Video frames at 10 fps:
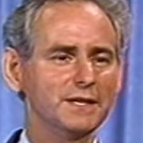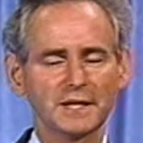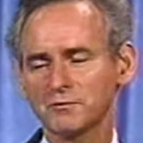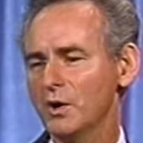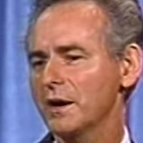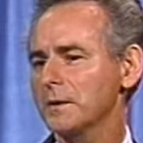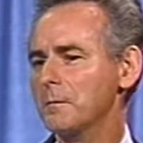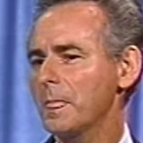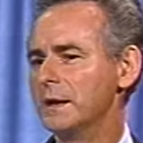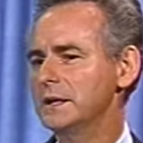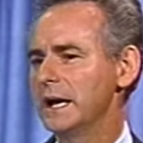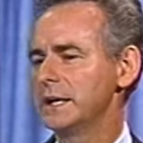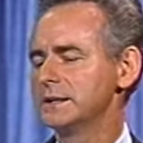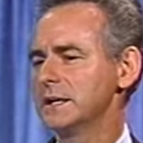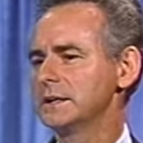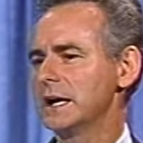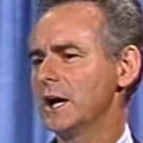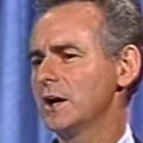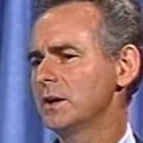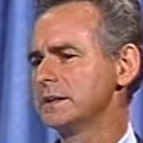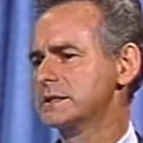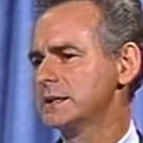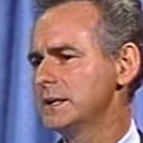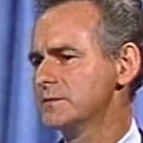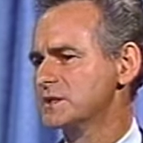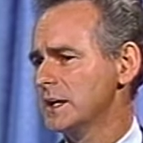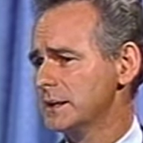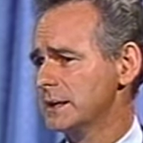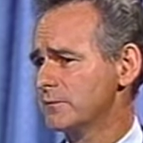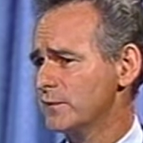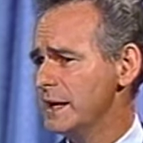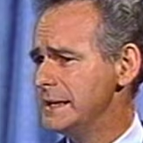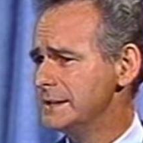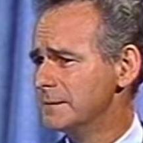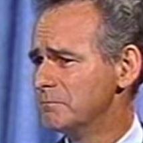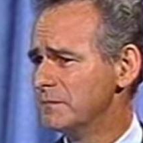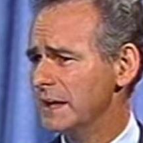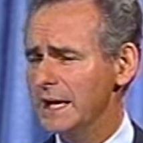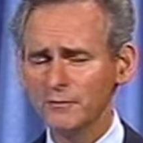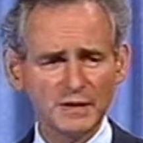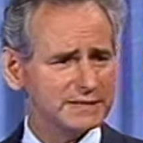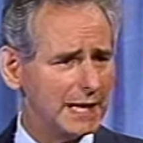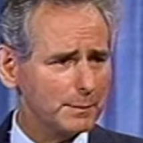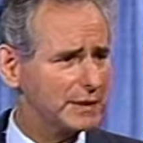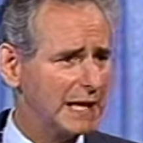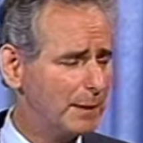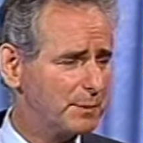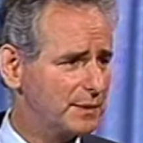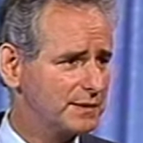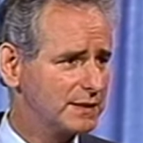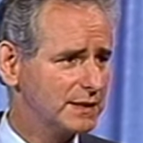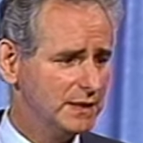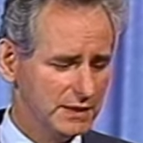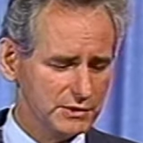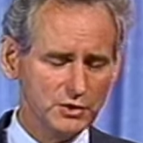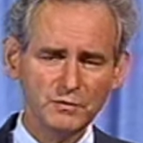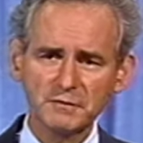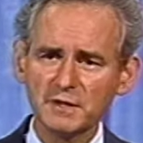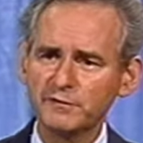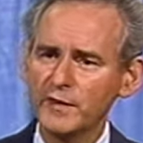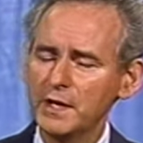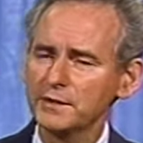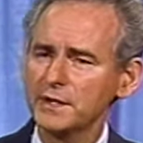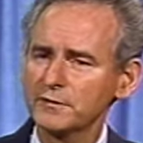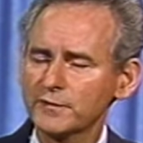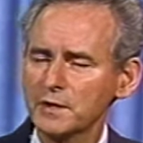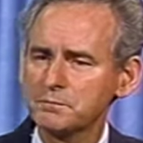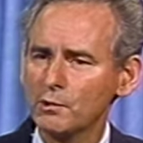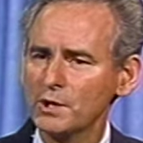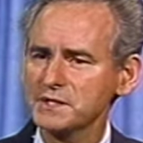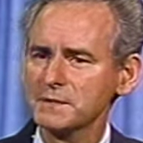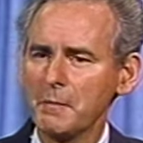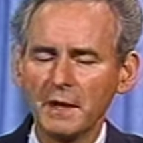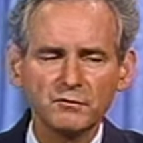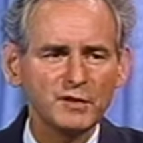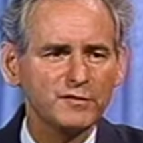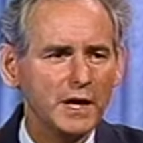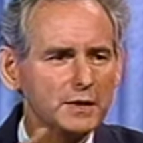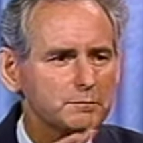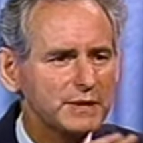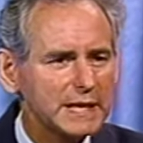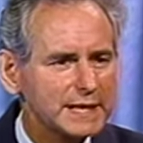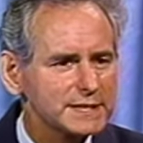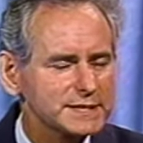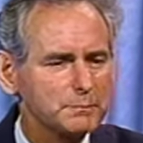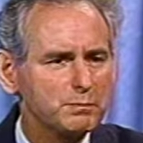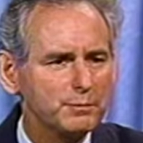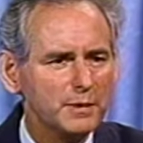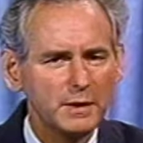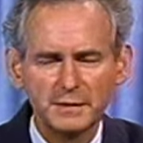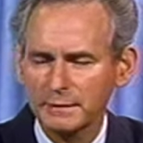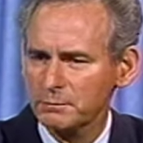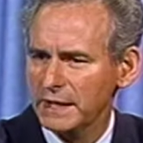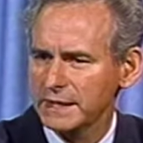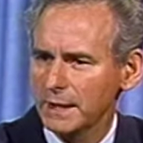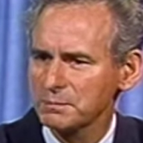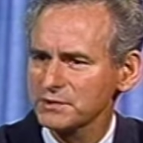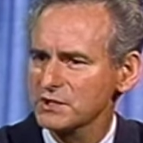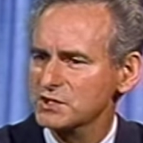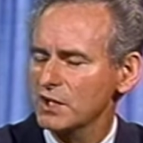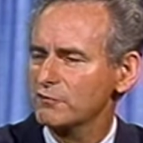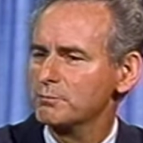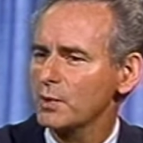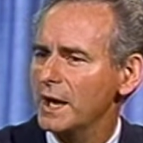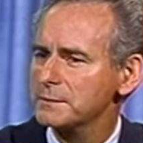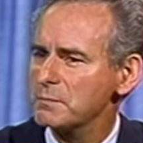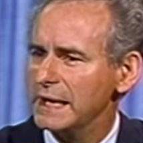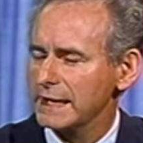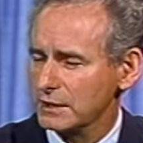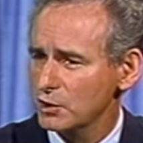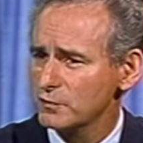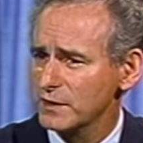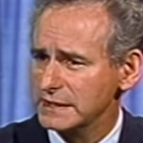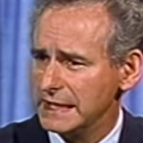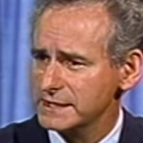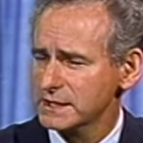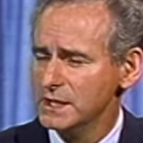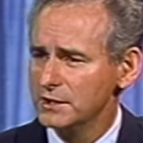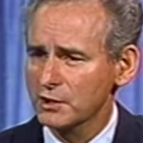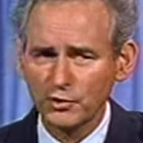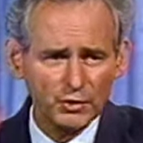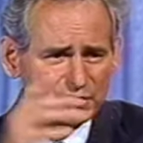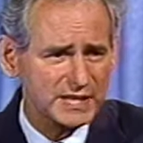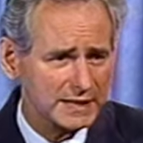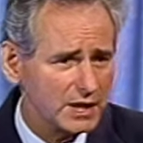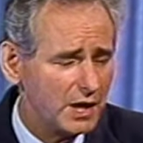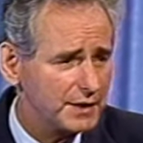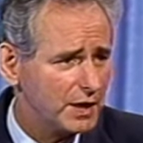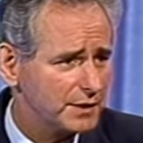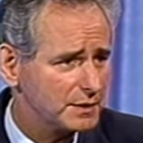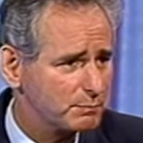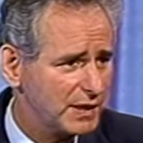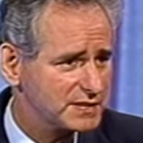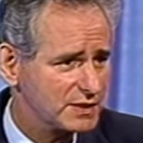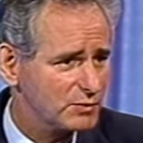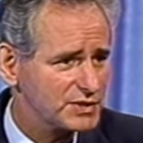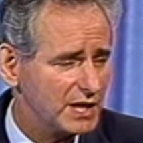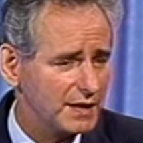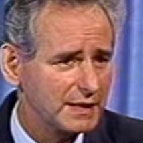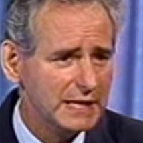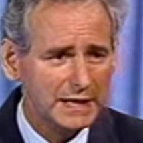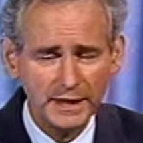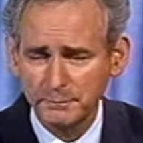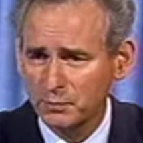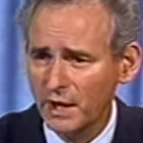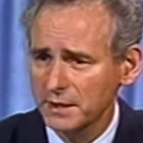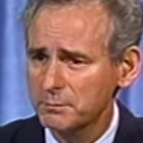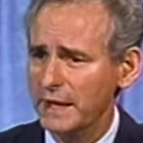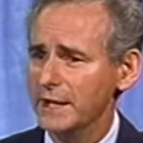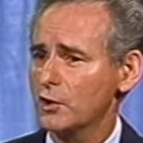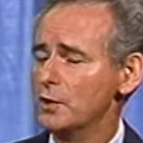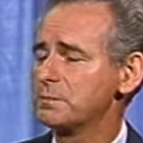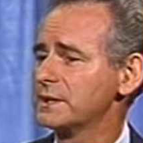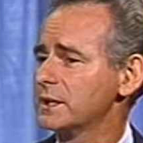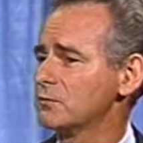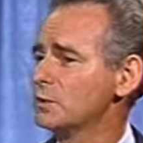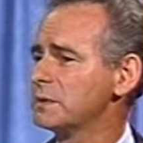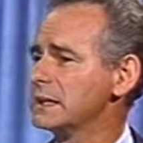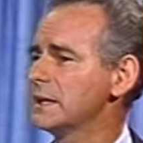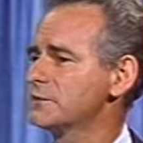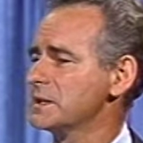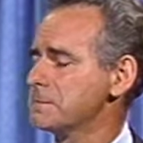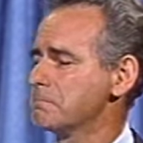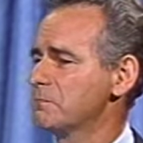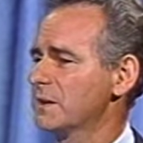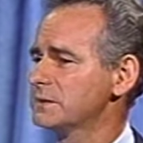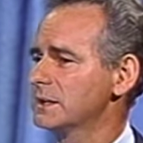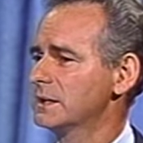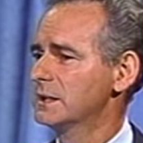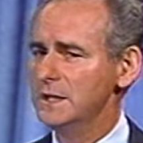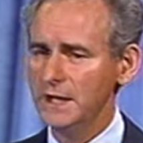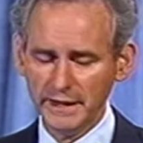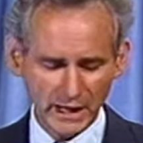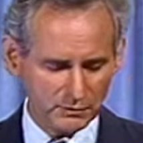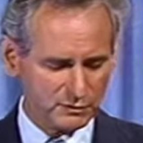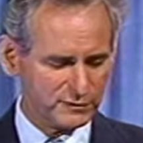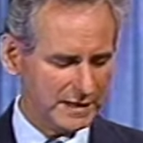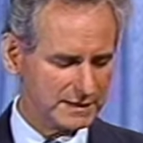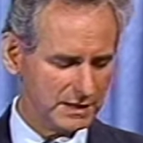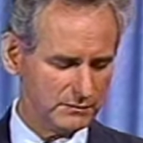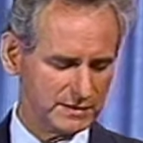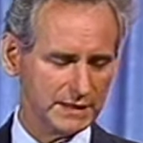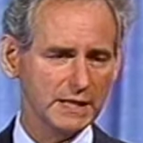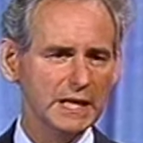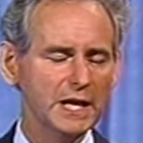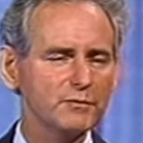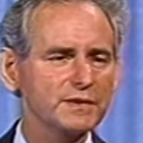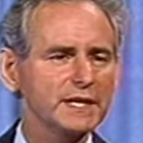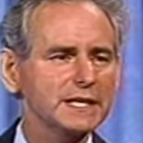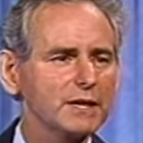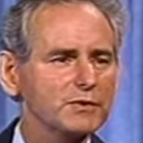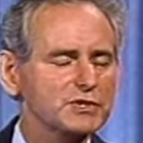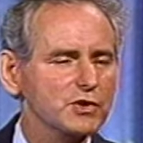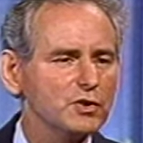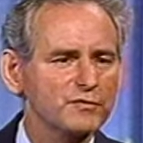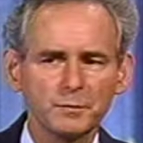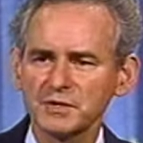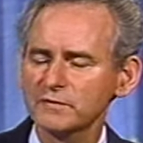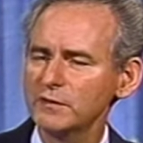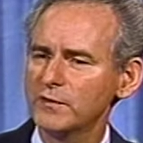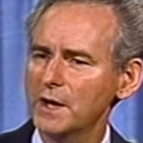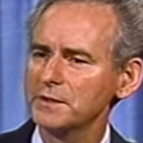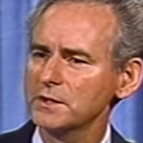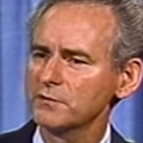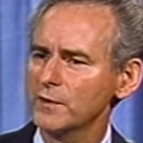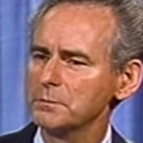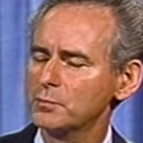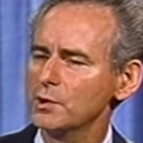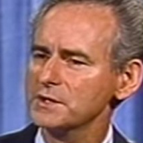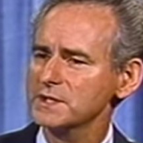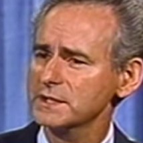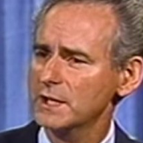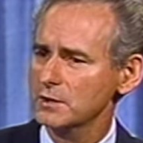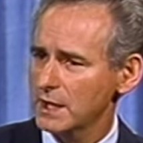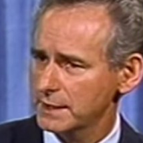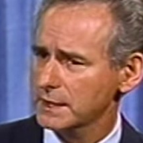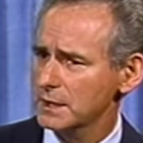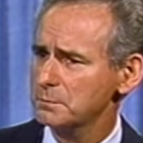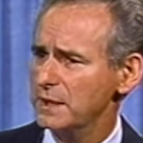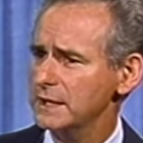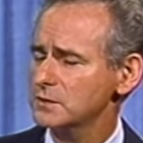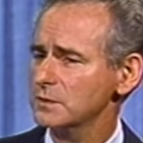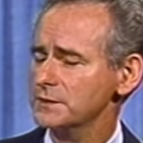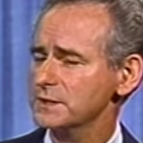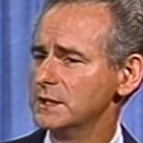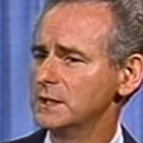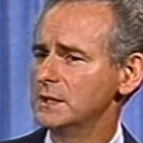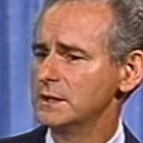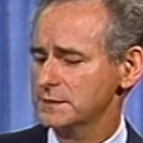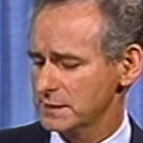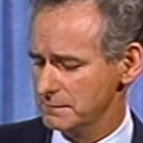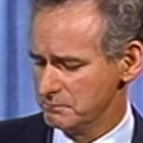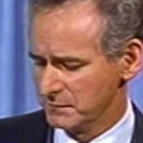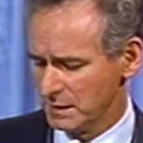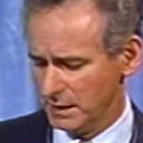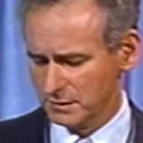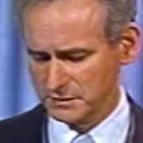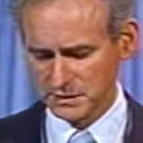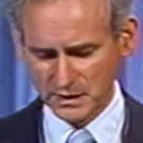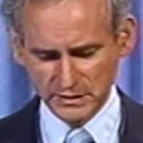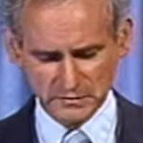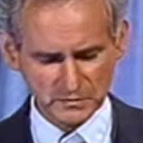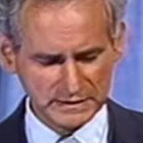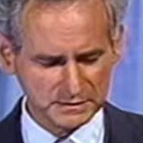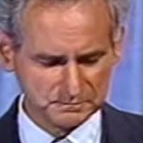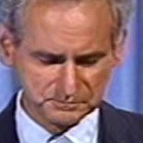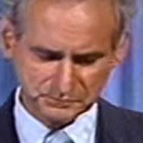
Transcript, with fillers: They'd walk. And, and all these thieves started to get afraid every time it happened. You know what we found on the front porch? We found bananas and pineapples and stuff brought back overnight. The curse had gone on, the pressure was on, and they brought it back hoping that it would be lifted. You see. And now we're finding everything. Everything they ever stole from us, we found on our front porch. That's how God got it back to us. You see. And it was unreal.